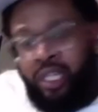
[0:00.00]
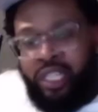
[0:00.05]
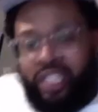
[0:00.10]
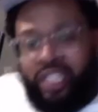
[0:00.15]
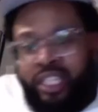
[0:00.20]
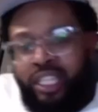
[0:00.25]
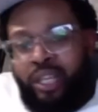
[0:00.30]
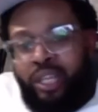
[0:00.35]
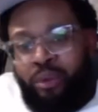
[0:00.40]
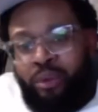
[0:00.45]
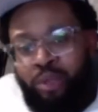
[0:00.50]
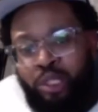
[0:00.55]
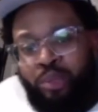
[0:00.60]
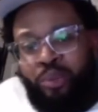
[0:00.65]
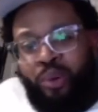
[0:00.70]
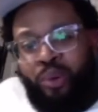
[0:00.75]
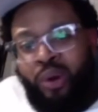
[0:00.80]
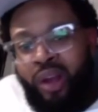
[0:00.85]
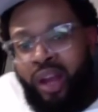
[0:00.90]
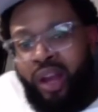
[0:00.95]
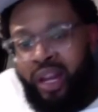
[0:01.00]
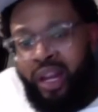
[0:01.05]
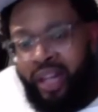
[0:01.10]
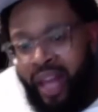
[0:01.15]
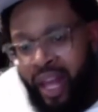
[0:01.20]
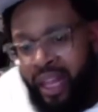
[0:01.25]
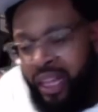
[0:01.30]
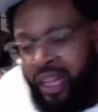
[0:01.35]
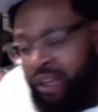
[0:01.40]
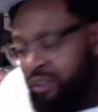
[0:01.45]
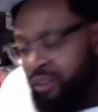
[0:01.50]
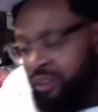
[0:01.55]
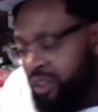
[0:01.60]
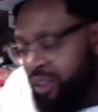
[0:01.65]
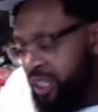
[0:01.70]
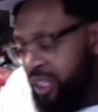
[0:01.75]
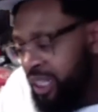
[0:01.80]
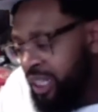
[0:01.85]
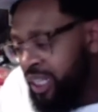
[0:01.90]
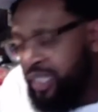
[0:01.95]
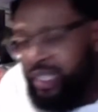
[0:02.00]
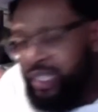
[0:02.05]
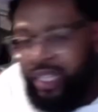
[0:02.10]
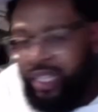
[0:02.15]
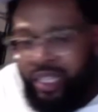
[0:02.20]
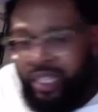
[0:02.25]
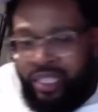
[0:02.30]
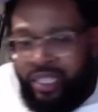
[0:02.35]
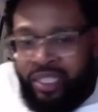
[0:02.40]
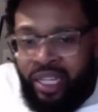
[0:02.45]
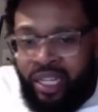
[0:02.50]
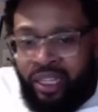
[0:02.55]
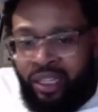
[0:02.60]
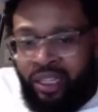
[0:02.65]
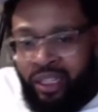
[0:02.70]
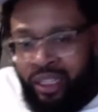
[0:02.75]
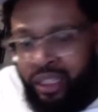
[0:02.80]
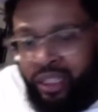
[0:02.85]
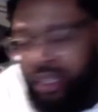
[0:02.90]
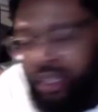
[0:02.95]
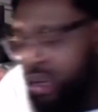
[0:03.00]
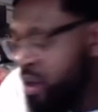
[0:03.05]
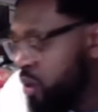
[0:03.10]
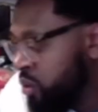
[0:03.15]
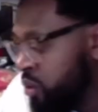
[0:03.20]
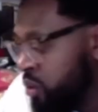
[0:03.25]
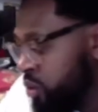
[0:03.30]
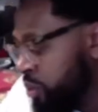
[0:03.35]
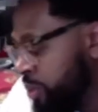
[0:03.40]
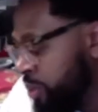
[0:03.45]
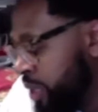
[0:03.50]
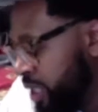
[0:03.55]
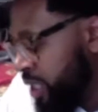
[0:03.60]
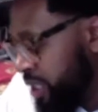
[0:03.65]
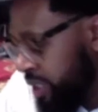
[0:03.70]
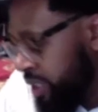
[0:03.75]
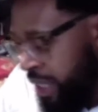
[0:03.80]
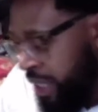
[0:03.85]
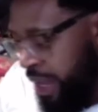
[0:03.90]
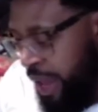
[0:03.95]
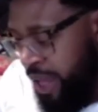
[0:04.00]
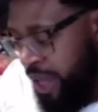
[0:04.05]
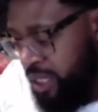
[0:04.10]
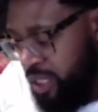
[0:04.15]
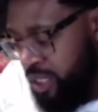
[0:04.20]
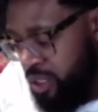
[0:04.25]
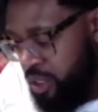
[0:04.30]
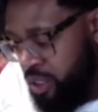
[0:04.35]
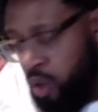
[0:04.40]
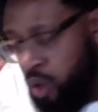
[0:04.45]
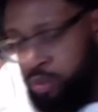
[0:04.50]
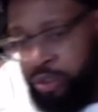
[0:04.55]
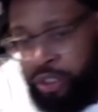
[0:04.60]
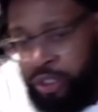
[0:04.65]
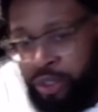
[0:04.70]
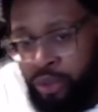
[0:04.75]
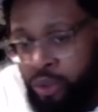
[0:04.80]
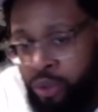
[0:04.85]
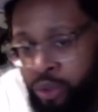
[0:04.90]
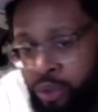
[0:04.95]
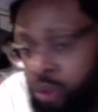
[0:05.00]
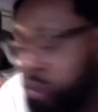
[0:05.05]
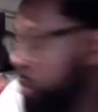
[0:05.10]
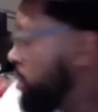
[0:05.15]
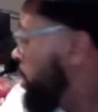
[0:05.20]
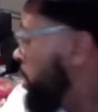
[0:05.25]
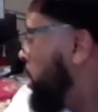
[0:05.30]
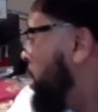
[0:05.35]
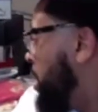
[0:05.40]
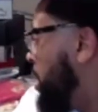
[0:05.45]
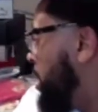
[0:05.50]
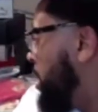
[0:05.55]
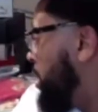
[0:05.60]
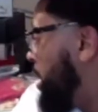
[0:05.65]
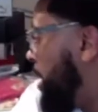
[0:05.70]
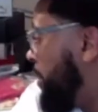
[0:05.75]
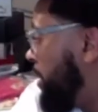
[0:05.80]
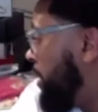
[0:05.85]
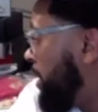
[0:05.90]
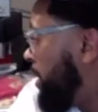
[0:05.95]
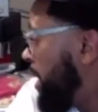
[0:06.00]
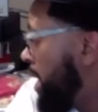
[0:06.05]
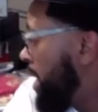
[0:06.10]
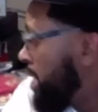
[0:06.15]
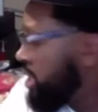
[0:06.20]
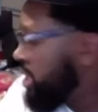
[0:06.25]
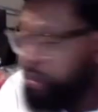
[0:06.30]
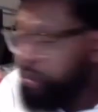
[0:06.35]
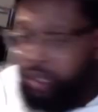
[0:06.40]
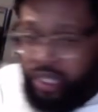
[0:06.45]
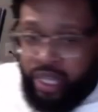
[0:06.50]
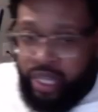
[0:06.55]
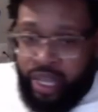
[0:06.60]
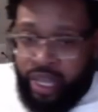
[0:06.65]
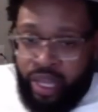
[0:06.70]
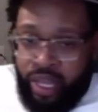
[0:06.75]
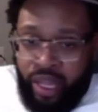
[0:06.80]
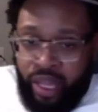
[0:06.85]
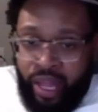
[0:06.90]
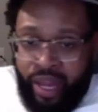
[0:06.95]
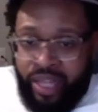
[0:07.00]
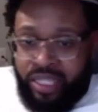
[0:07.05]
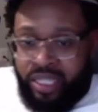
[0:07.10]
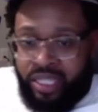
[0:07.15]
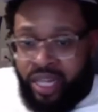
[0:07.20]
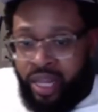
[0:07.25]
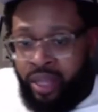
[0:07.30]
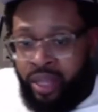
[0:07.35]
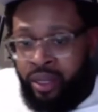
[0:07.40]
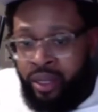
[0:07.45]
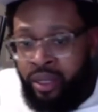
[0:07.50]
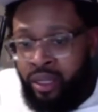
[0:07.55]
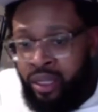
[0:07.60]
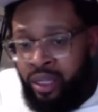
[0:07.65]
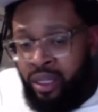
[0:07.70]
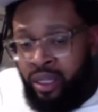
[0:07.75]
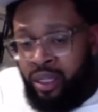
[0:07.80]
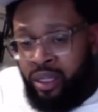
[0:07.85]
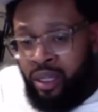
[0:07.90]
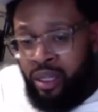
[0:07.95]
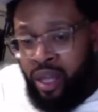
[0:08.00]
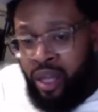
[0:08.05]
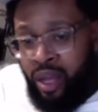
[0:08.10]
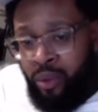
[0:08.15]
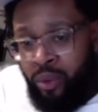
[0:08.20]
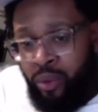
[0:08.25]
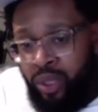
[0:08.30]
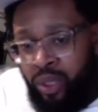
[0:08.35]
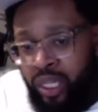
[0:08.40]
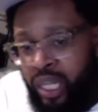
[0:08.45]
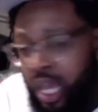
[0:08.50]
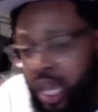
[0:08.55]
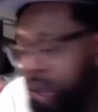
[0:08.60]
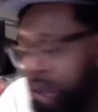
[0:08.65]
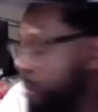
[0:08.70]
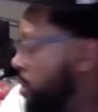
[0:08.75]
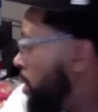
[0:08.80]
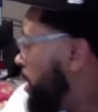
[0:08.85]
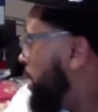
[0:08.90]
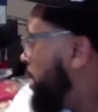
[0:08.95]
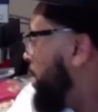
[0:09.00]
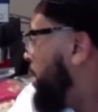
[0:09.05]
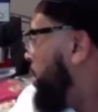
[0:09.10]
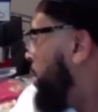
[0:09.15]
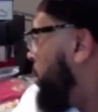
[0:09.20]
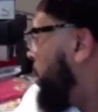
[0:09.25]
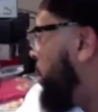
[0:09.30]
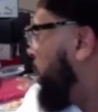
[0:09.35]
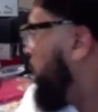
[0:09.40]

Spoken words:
can get with your boy on that level at least. At least I can look at those. But yeah, it's a dope shoe nonetheless. But yeah, like I said, really came on here really